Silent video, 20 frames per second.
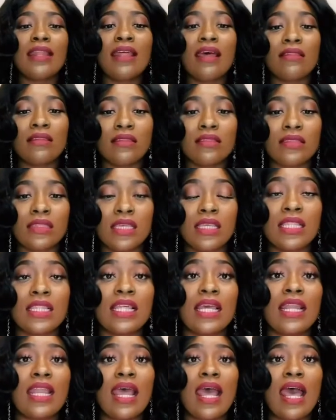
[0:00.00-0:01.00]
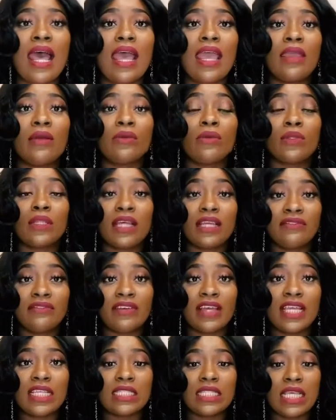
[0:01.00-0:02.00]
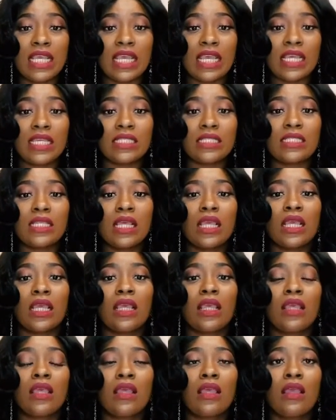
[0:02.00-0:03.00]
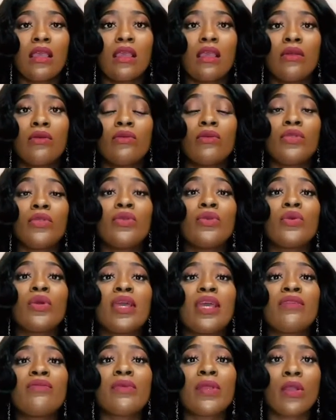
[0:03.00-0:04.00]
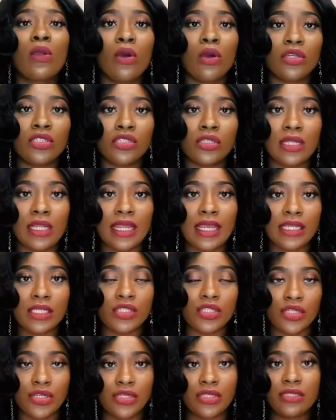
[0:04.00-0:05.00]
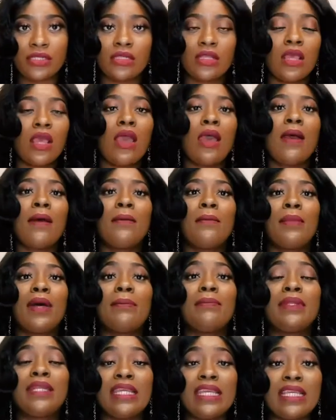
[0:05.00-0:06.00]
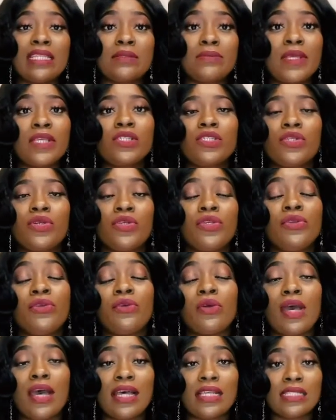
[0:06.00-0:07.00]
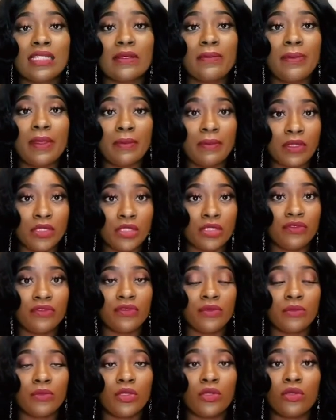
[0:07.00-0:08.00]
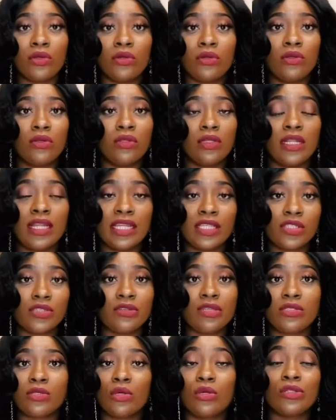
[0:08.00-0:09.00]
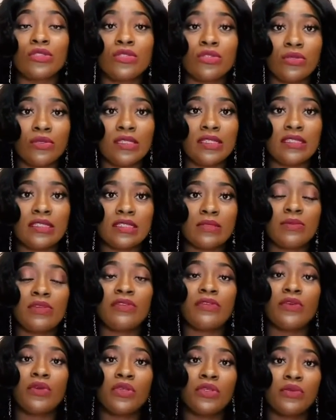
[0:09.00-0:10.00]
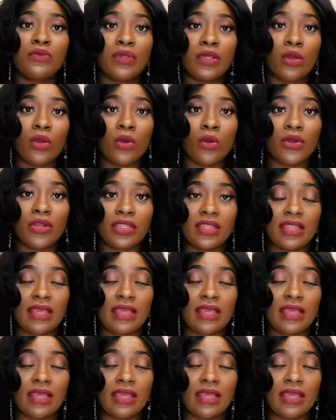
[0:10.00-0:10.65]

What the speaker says: thing that I will advise is you can record your lectures, but please make sure you ask permission from your lecturers or tutors before you record them,